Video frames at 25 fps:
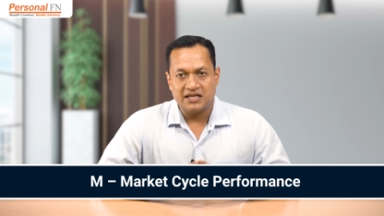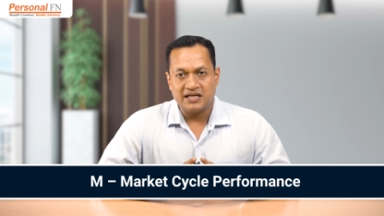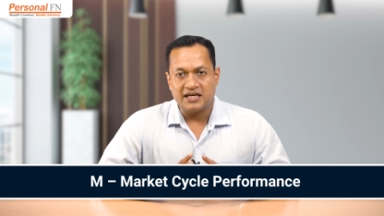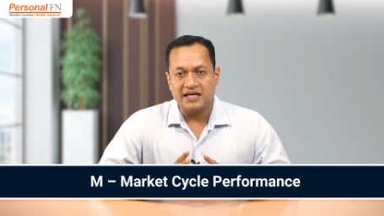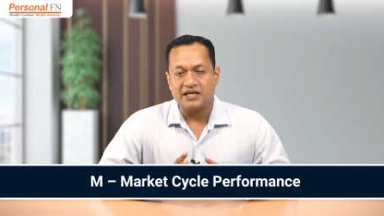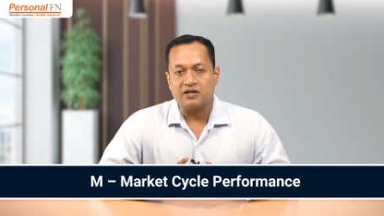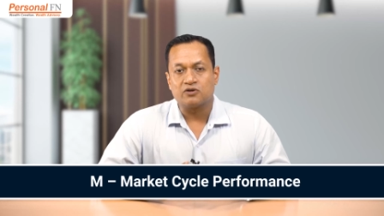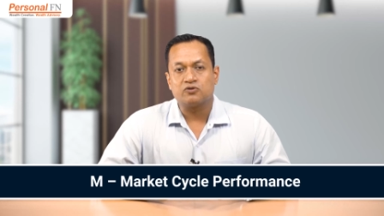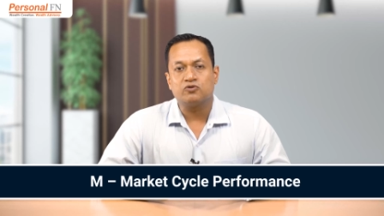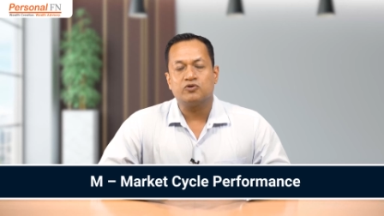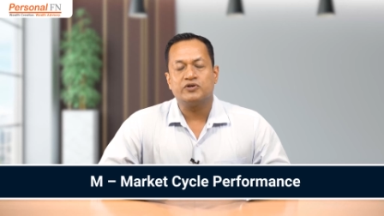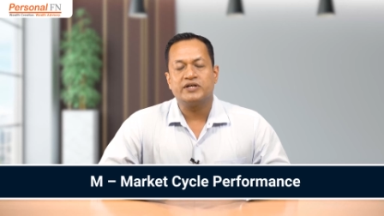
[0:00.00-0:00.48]

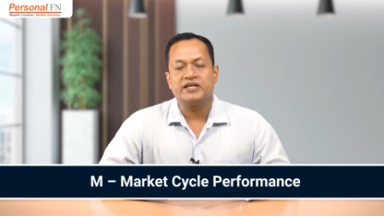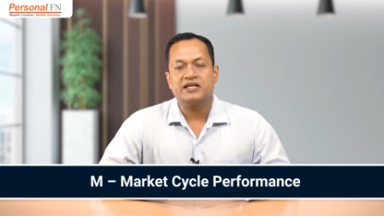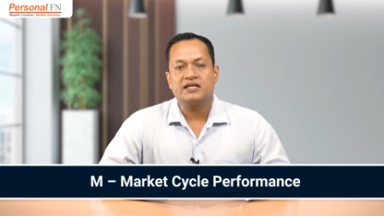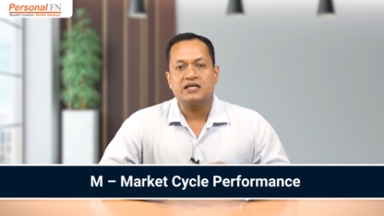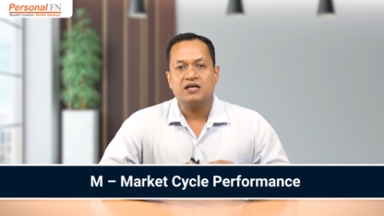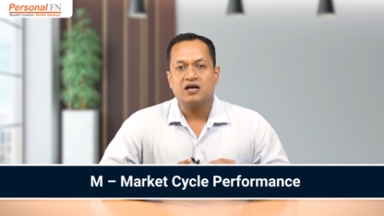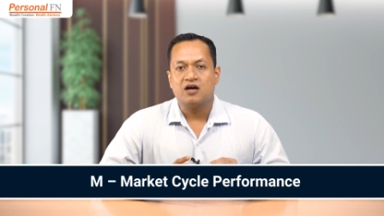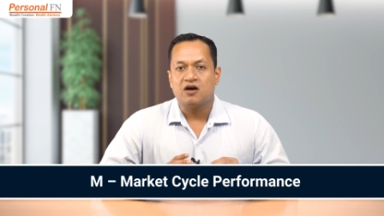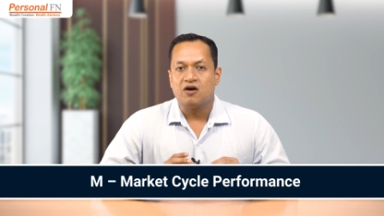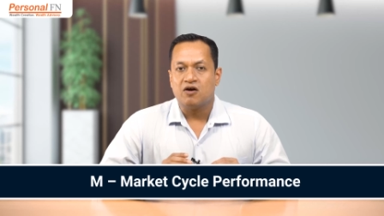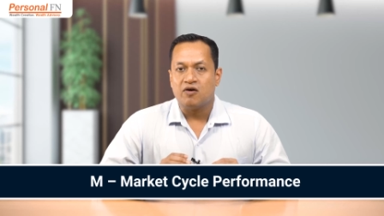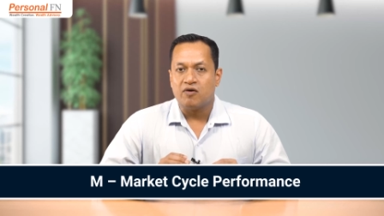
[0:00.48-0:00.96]
including
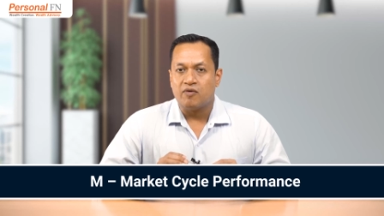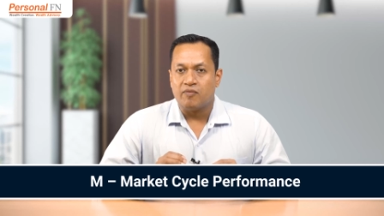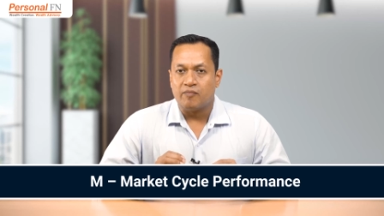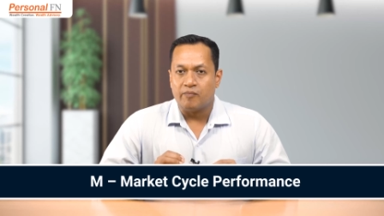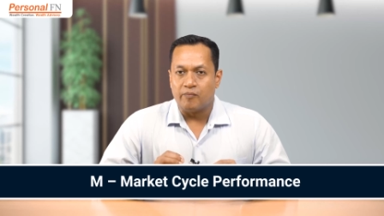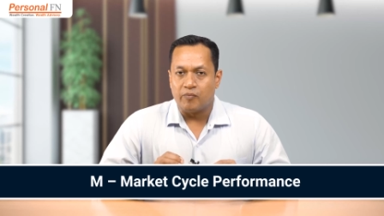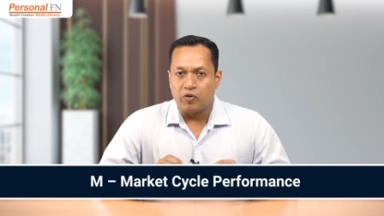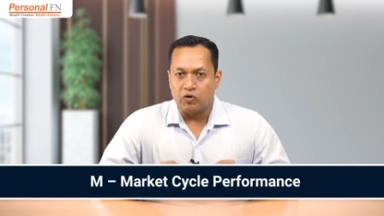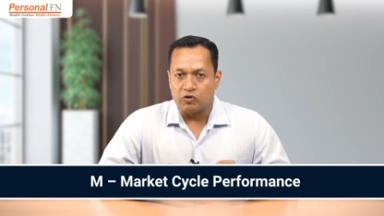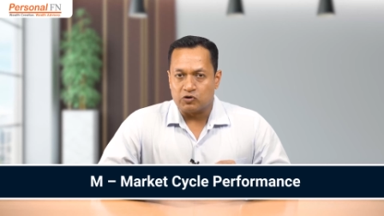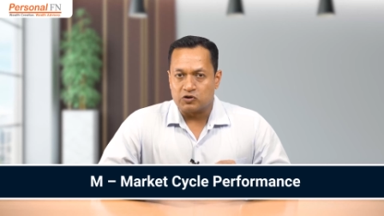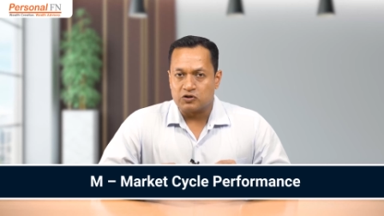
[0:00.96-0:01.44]

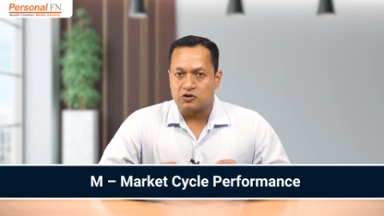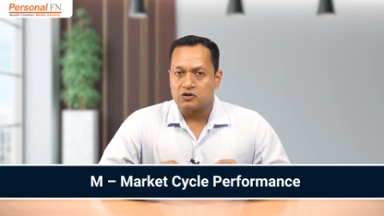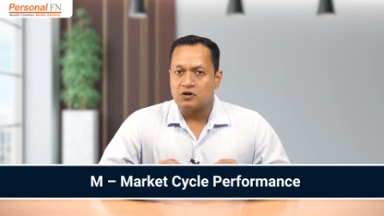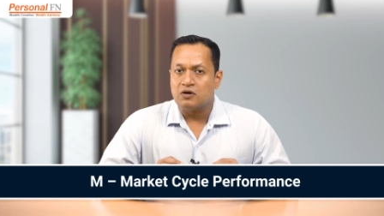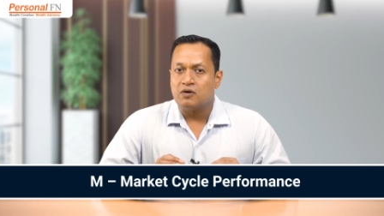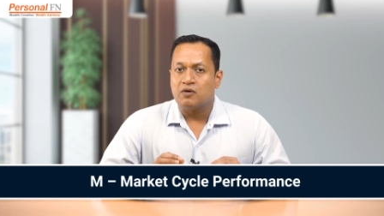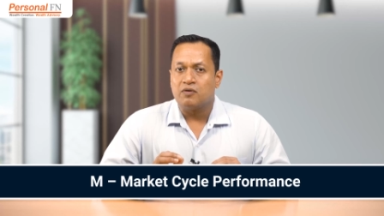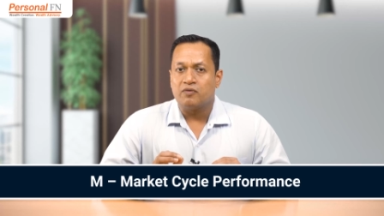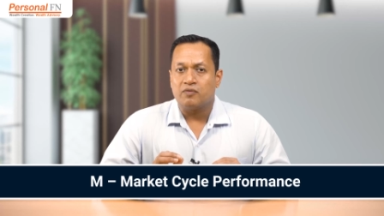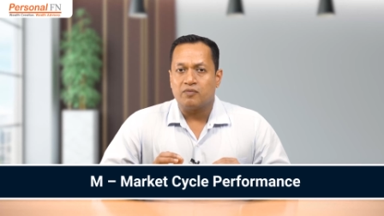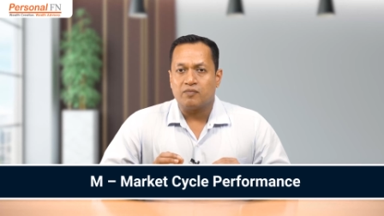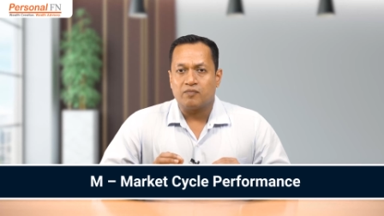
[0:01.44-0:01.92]
both
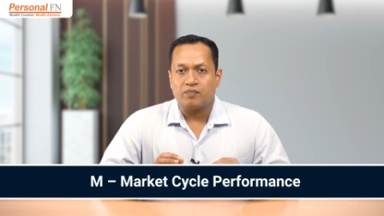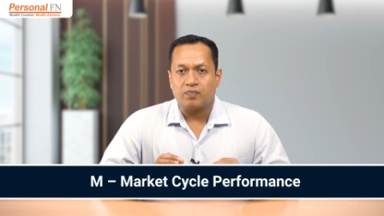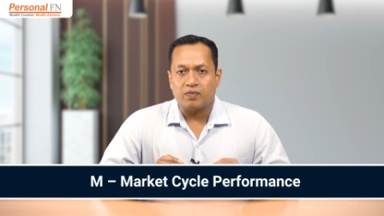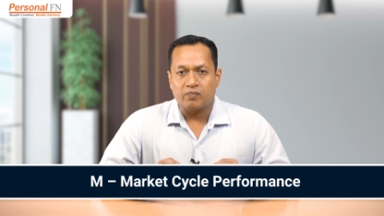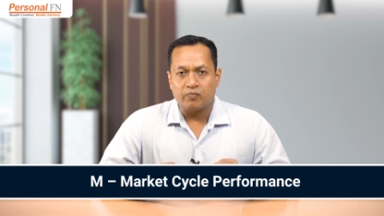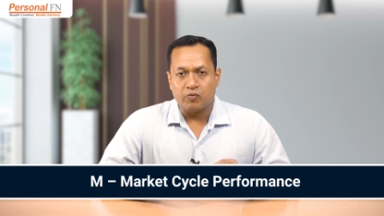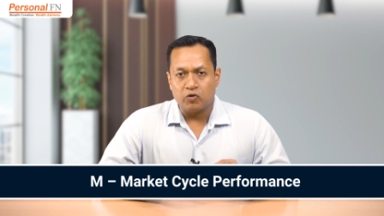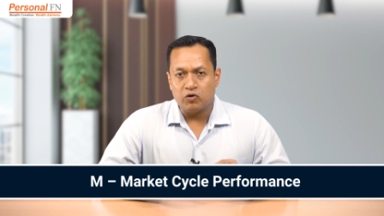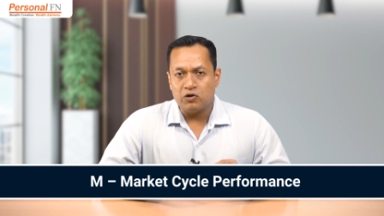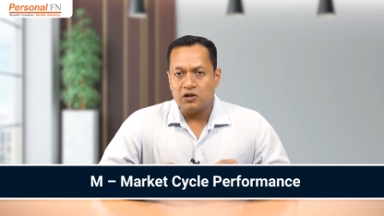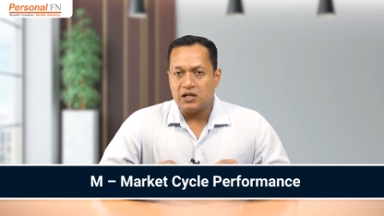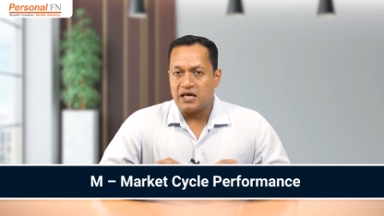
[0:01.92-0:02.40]

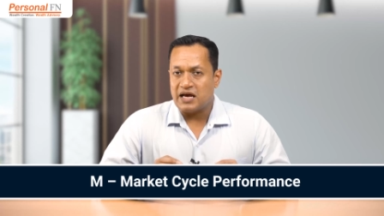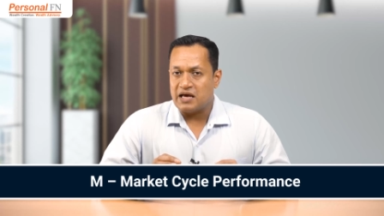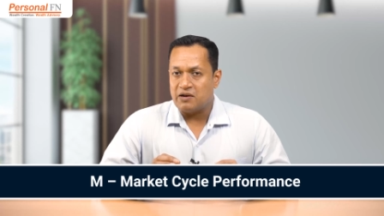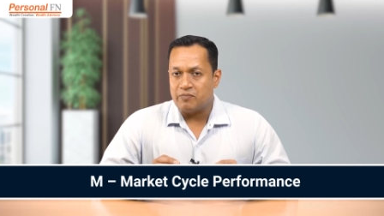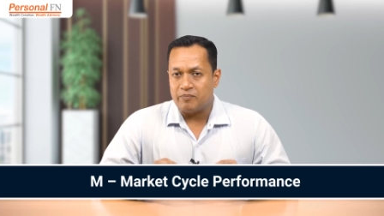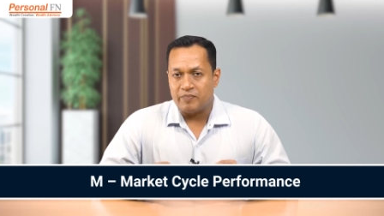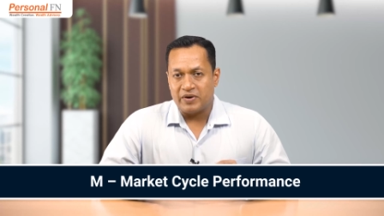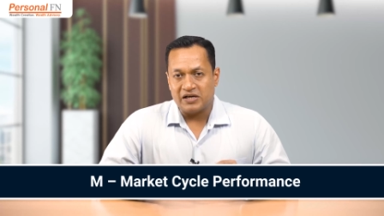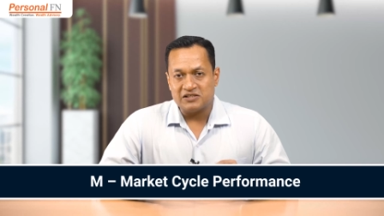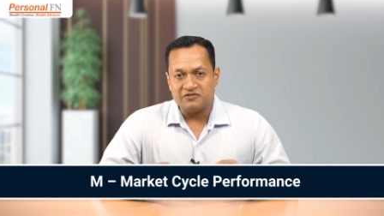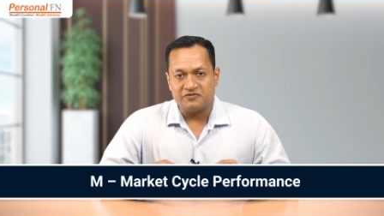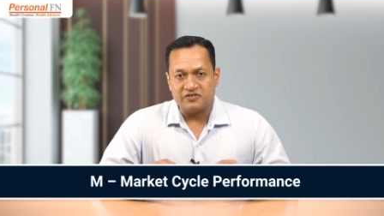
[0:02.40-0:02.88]
bull
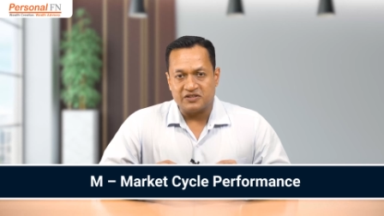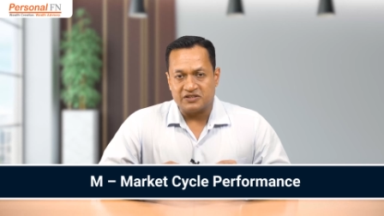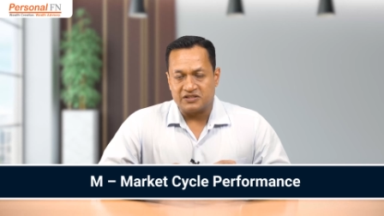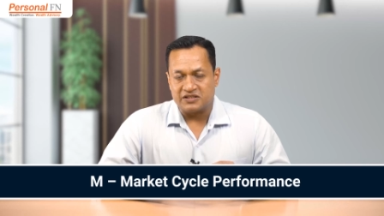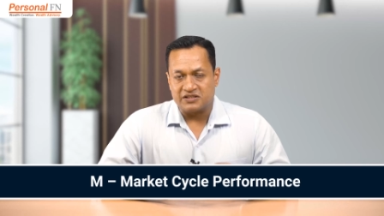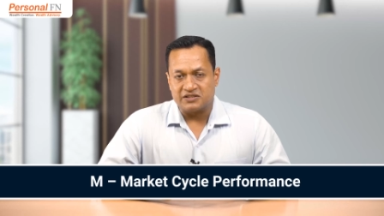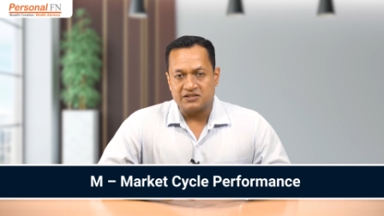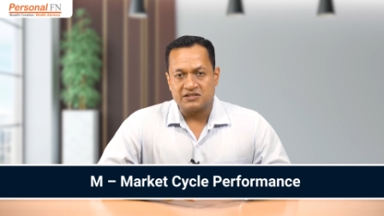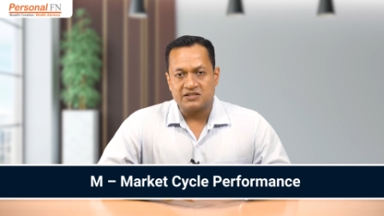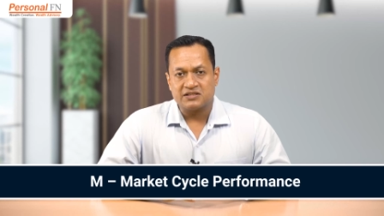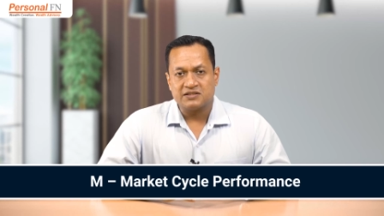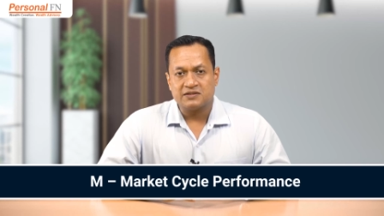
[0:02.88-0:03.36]
and bear
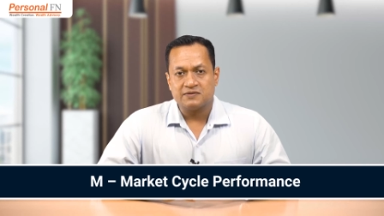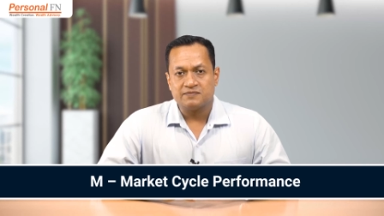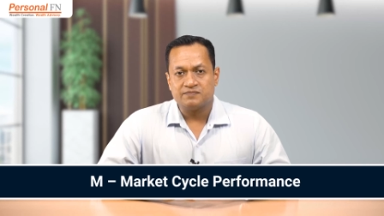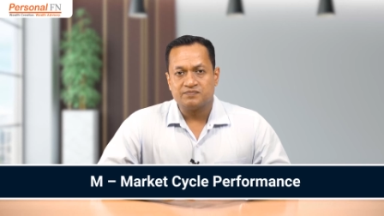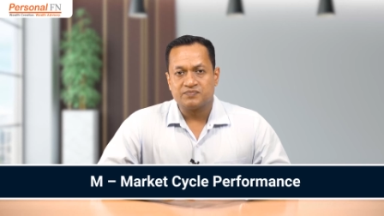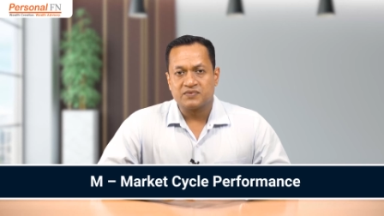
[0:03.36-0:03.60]
phases,